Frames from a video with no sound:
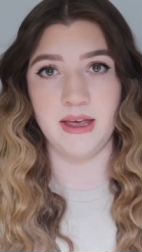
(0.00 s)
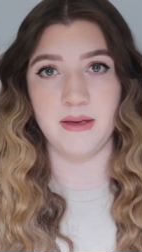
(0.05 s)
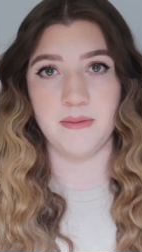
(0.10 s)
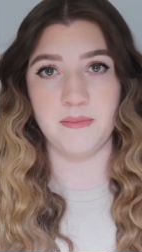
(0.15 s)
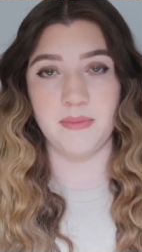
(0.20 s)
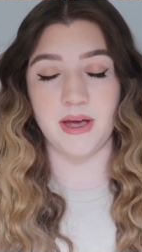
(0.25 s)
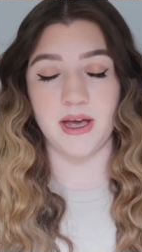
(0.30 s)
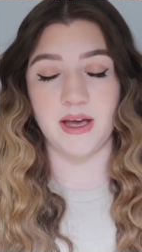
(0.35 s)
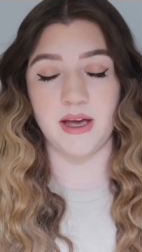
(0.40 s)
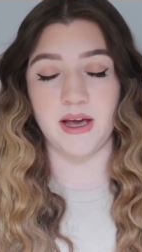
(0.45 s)

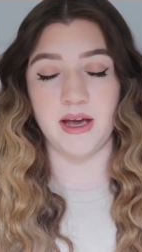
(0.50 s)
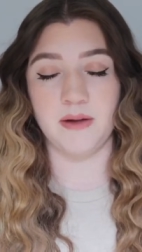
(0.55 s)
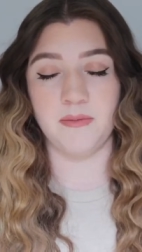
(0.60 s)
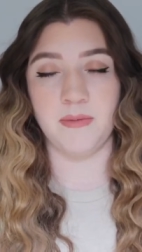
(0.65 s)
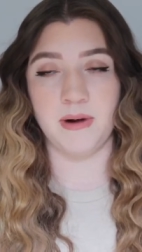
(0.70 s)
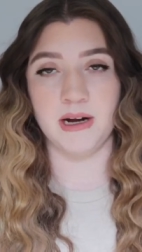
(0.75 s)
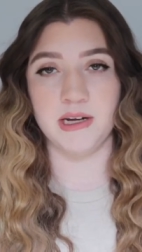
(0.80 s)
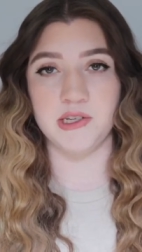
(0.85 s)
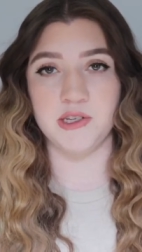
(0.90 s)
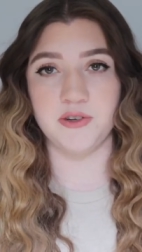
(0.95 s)
But on
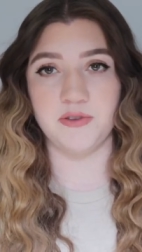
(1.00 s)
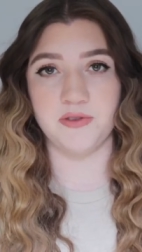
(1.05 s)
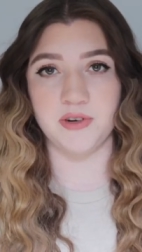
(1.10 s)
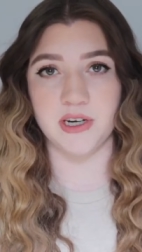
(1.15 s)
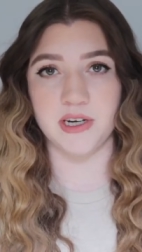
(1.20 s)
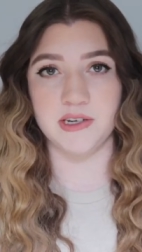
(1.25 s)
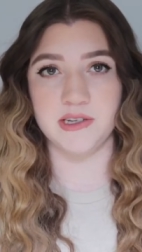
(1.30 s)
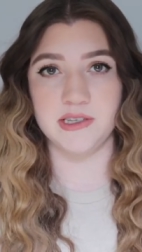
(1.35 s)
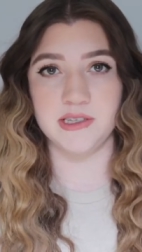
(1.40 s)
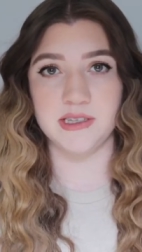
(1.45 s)
March
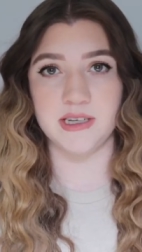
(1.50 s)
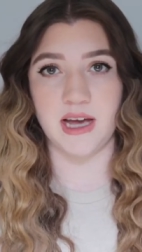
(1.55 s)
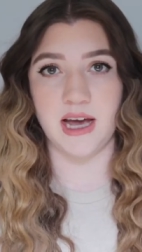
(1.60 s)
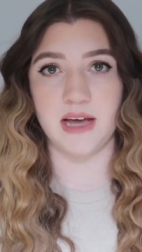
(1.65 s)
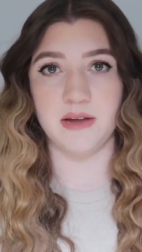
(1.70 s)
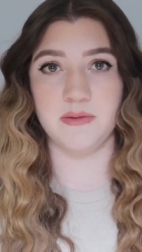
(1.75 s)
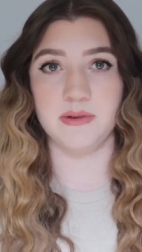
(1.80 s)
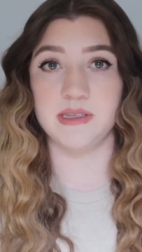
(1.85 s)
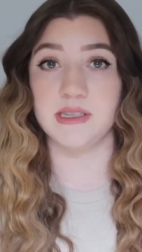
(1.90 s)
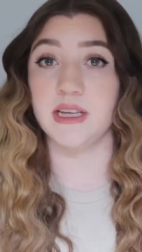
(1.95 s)
1st,
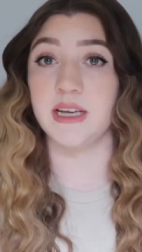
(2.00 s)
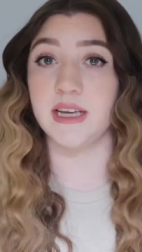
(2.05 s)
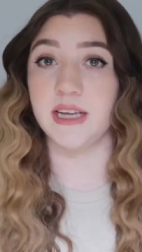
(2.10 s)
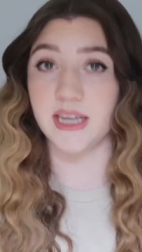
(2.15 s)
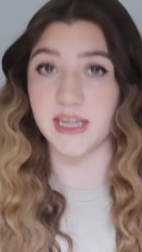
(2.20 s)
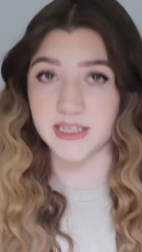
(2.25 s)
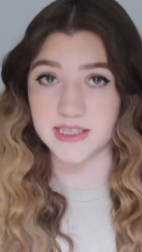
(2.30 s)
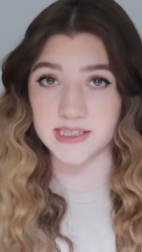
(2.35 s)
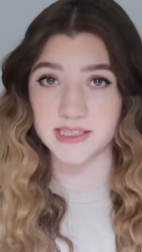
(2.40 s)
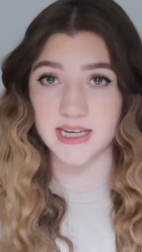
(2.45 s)
God was
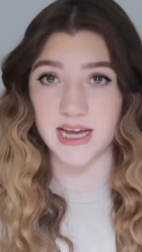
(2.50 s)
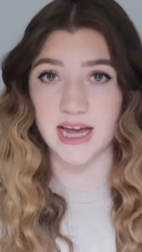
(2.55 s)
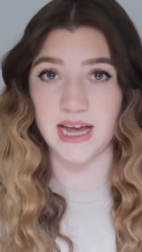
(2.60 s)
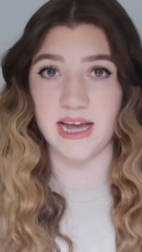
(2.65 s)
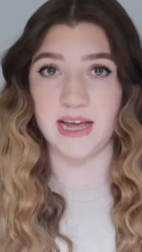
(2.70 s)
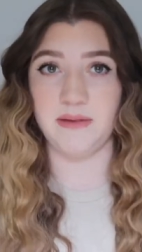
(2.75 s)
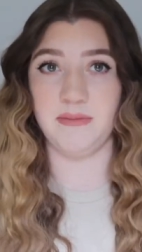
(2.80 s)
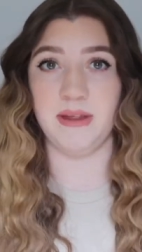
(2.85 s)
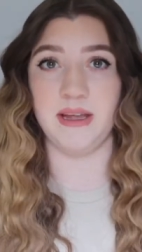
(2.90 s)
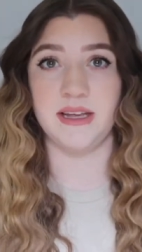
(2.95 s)
like, it's
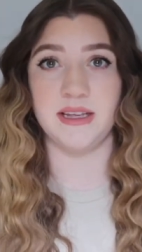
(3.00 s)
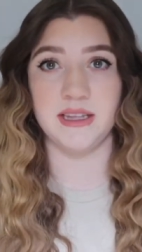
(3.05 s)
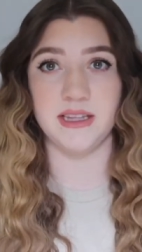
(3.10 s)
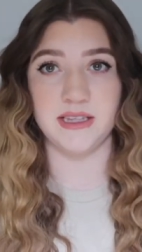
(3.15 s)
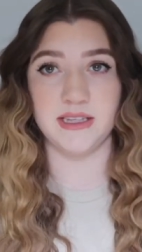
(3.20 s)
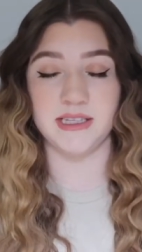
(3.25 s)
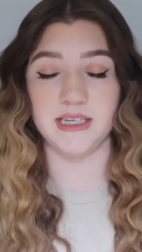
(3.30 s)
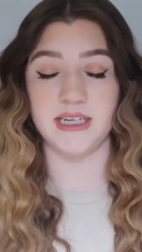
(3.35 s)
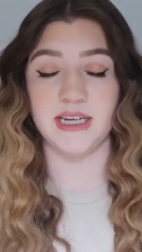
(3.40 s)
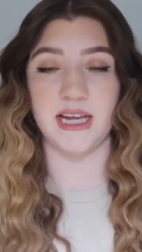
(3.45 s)
time, like,
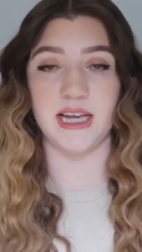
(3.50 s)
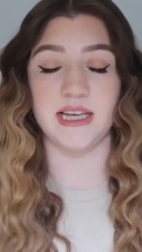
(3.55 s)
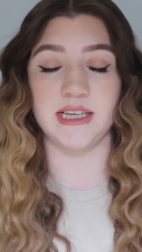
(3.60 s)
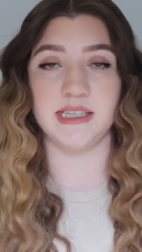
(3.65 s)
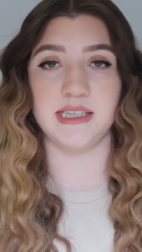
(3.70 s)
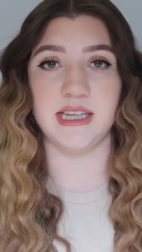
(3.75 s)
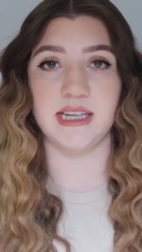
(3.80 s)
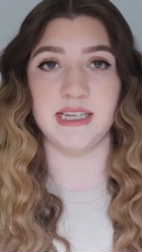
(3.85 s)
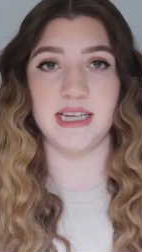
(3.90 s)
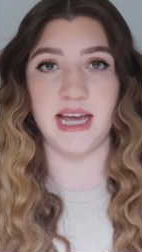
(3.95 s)
today
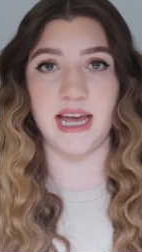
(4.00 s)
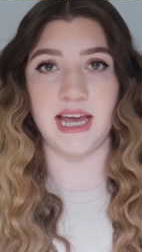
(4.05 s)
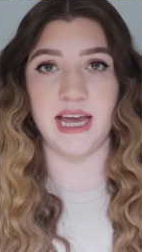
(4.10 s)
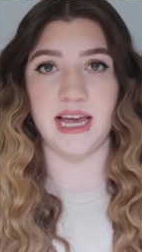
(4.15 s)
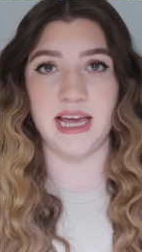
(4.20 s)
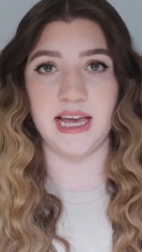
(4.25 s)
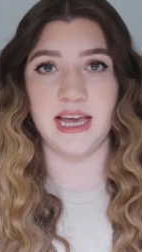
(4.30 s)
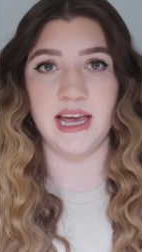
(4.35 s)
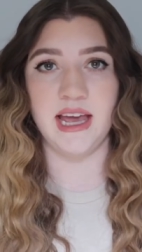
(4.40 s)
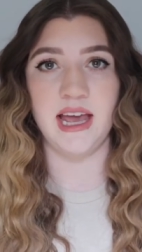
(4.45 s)
is the
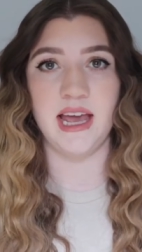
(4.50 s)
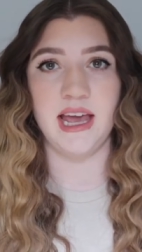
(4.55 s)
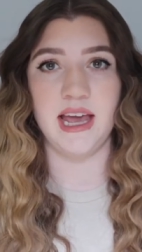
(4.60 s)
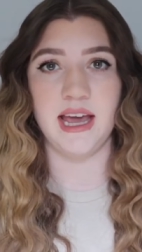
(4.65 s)
day.